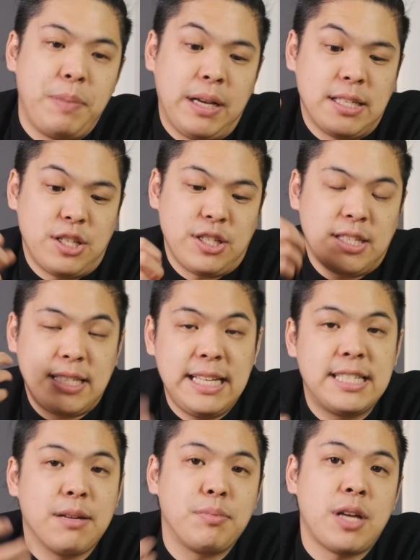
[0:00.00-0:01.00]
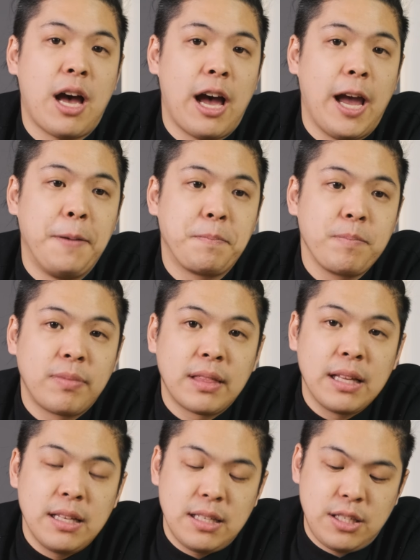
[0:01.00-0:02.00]
because it just needs some time
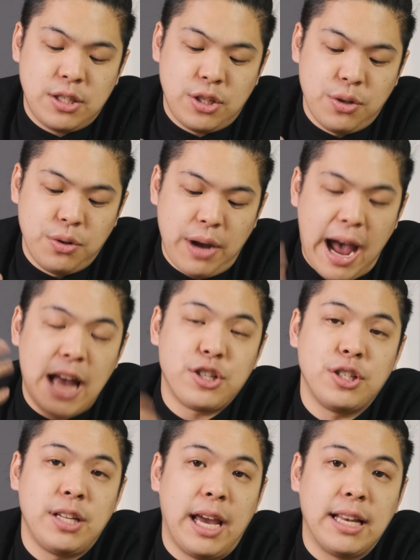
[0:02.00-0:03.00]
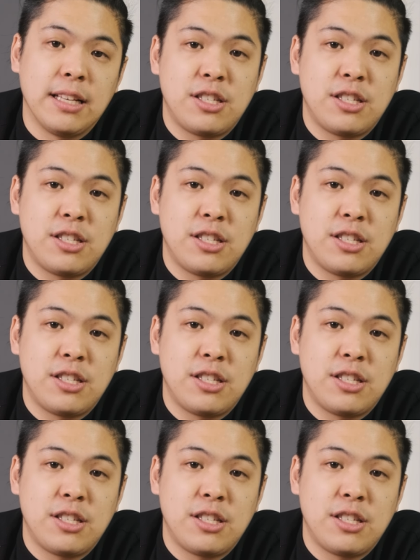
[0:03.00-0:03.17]
to agitate.